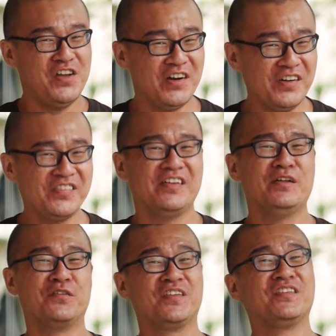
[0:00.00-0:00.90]
years
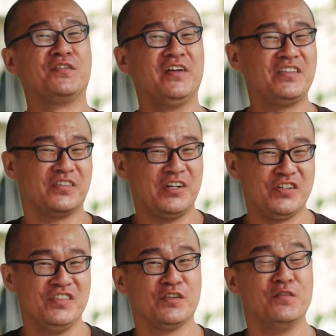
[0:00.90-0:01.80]
and over several
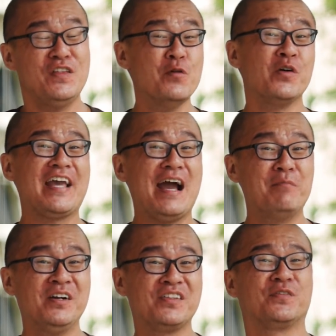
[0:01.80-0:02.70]
iterations of newer
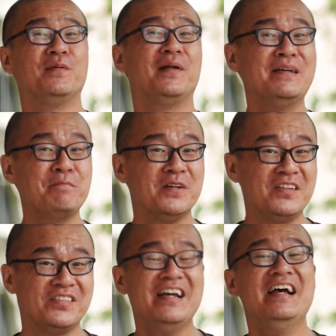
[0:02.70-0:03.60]
cameras from
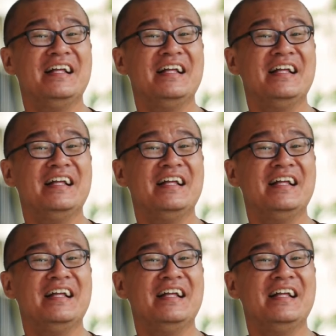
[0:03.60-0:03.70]
Olympus,